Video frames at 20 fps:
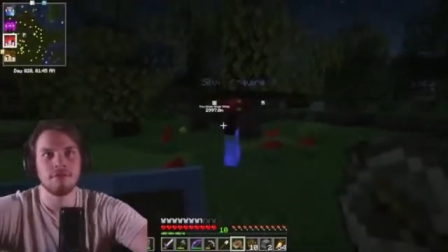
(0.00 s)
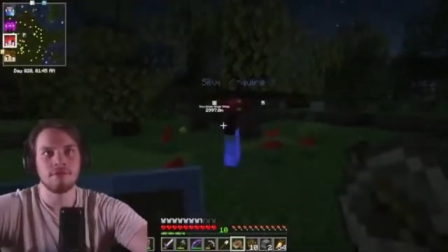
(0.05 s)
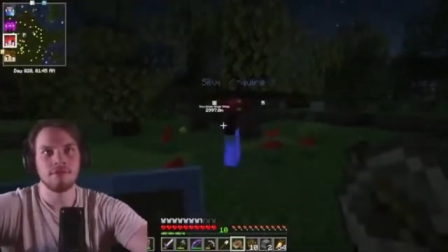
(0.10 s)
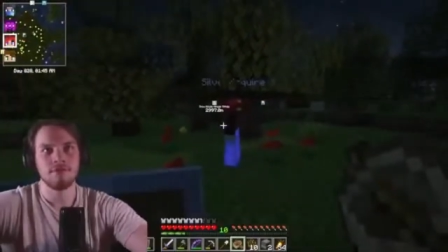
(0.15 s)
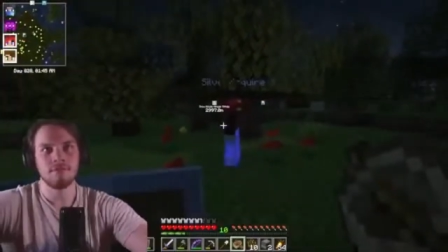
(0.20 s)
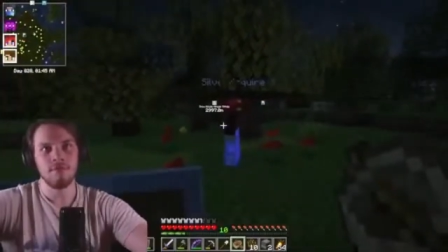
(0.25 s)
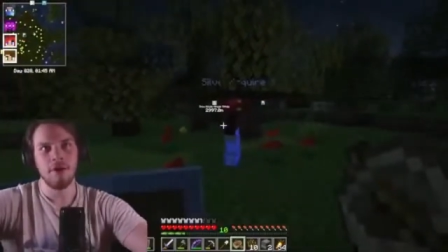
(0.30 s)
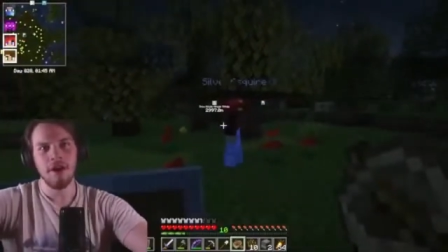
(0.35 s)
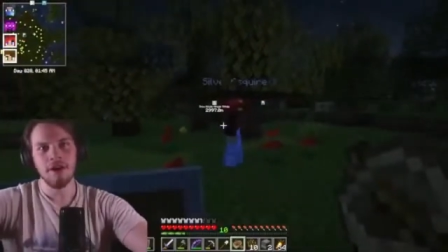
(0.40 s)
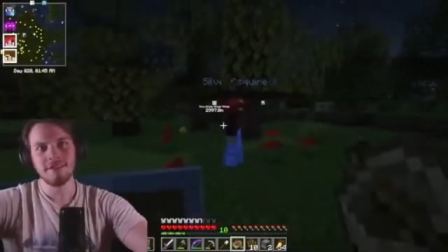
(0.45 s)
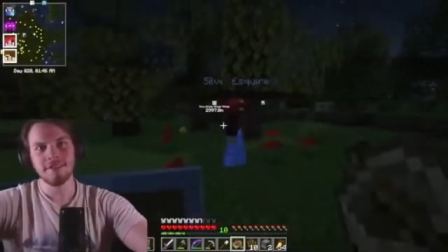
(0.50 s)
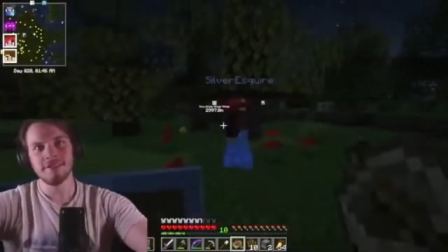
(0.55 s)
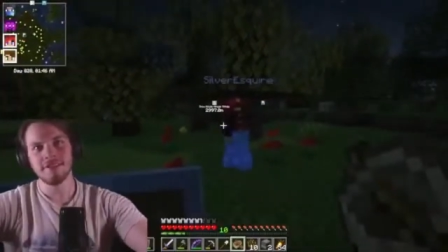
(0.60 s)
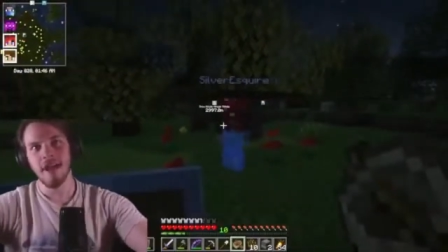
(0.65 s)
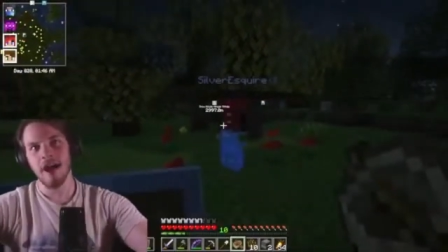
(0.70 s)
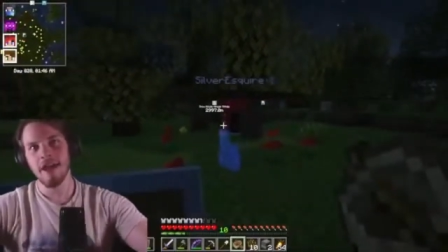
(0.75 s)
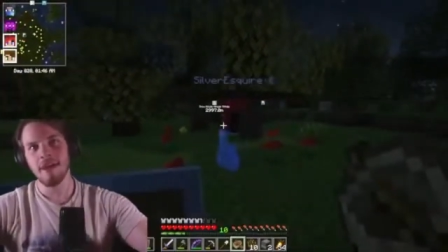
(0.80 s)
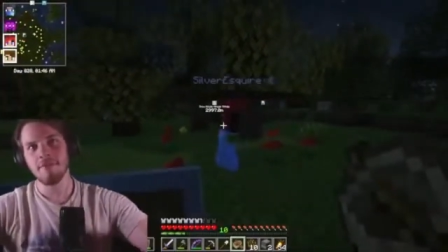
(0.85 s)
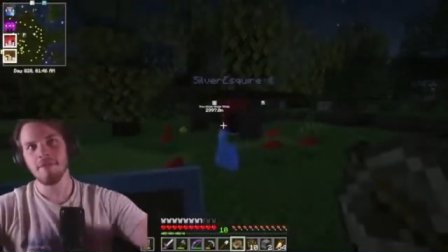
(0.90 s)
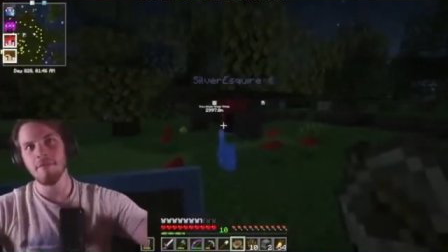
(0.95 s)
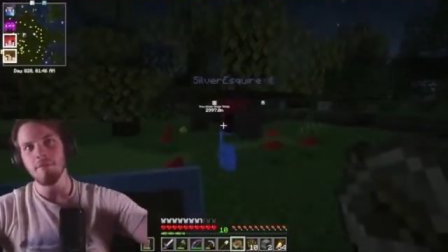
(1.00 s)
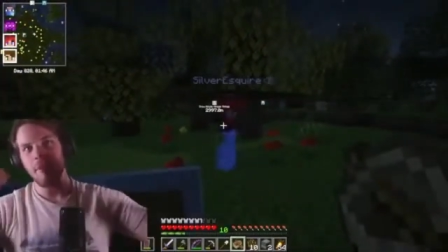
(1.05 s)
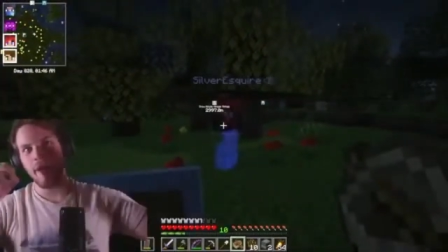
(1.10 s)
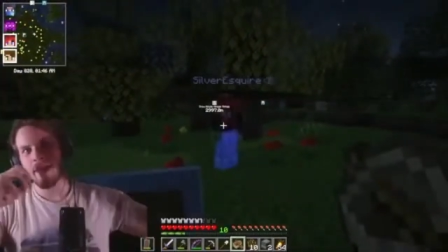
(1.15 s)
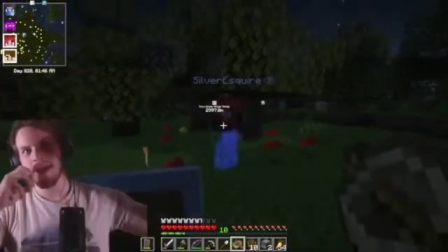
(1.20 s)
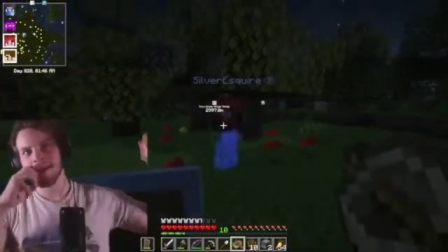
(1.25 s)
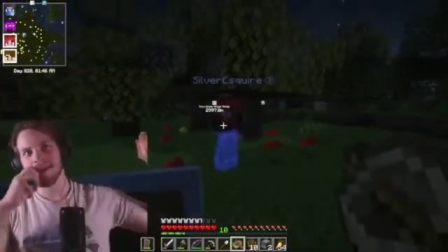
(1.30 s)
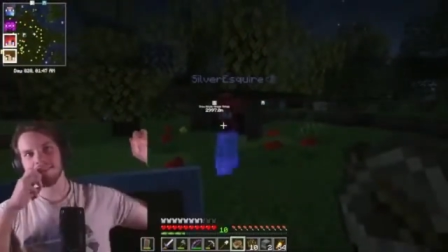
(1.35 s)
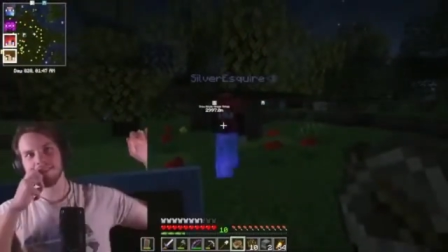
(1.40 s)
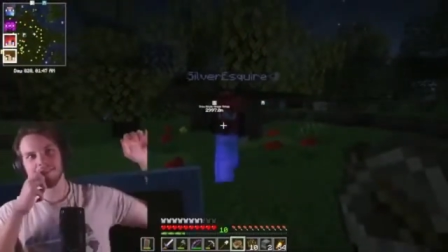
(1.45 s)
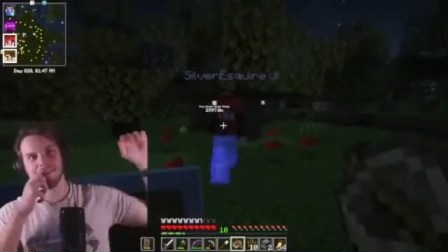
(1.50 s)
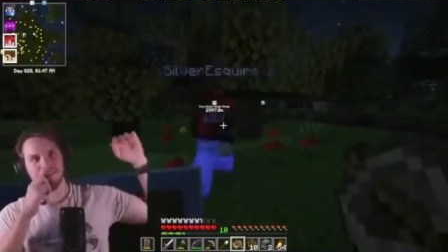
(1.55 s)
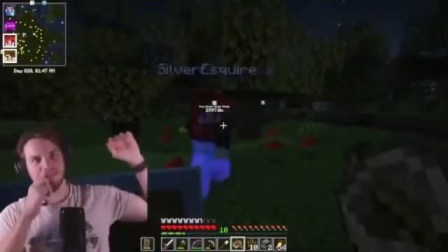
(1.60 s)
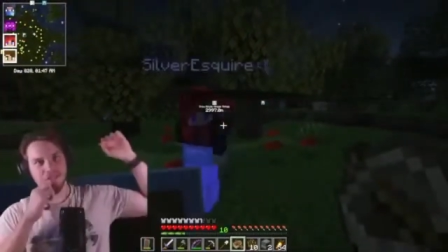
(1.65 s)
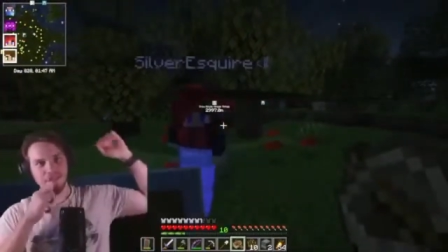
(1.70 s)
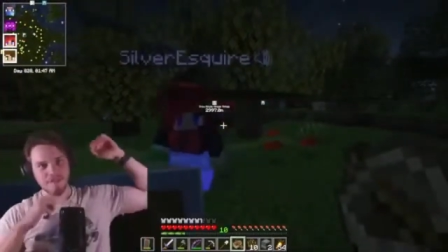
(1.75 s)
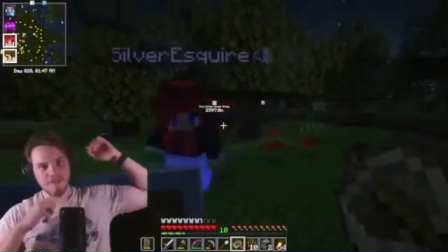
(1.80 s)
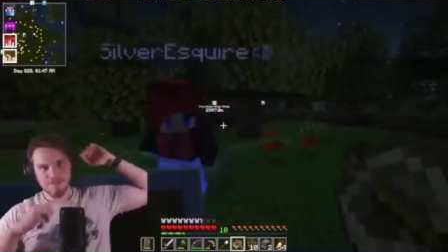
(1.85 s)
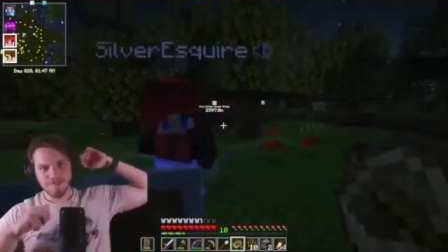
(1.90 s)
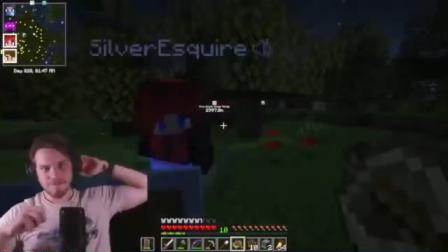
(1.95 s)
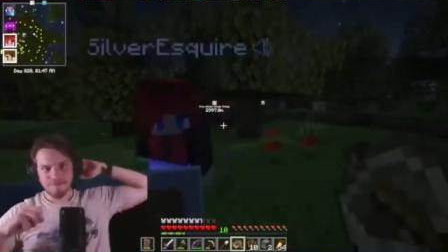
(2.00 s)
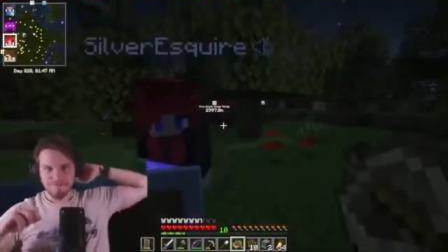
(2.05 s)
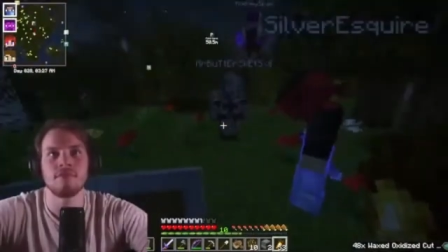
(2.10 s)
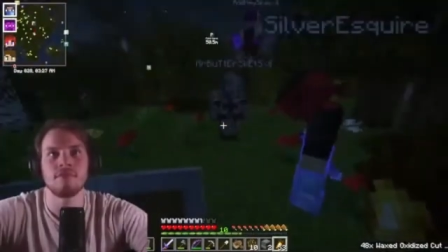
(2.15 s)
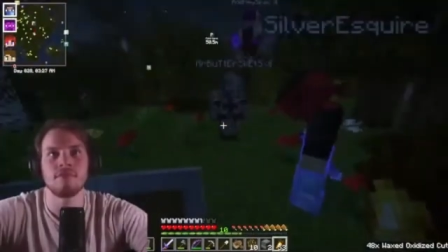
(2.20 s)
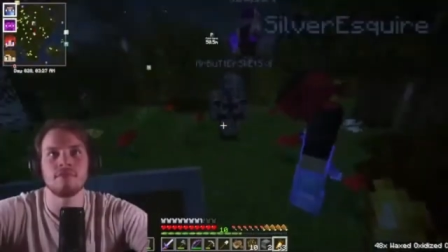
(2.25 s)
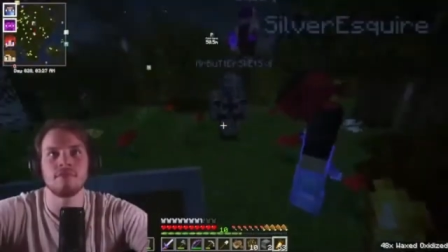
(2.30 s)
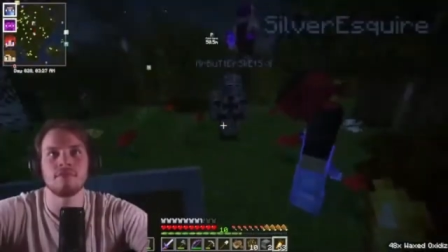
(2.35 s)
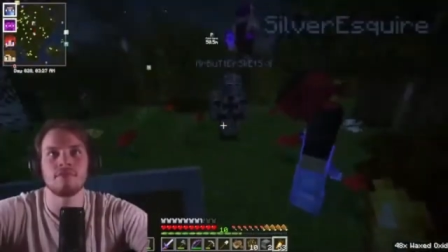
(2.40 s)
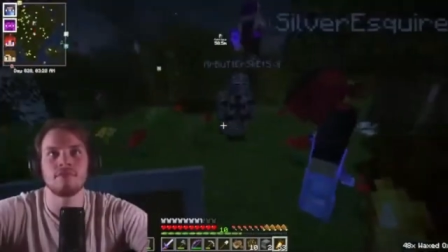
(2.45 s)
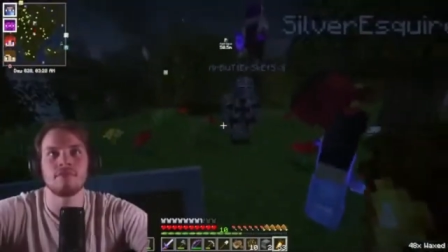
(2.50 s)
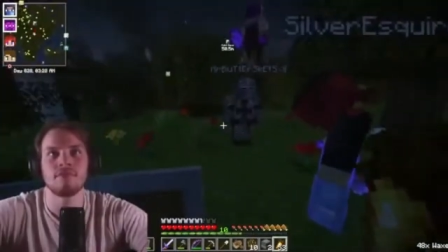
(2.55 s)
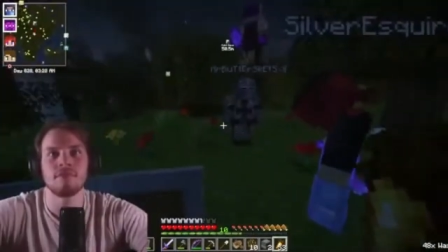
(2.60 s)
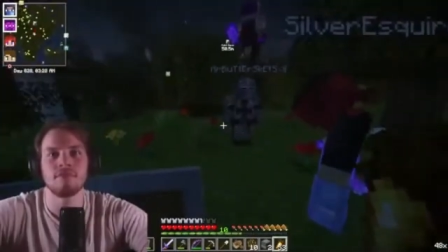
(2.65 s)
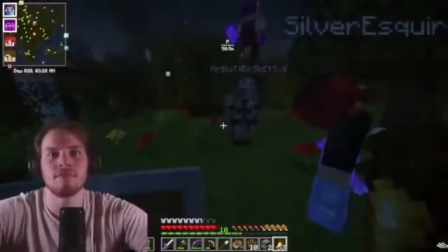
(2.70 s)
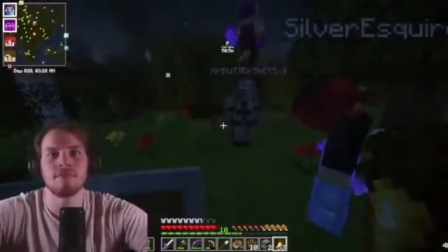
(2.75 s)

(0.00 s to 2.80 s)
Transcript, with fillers: Bro has yeah, diamond pants. Oh, Who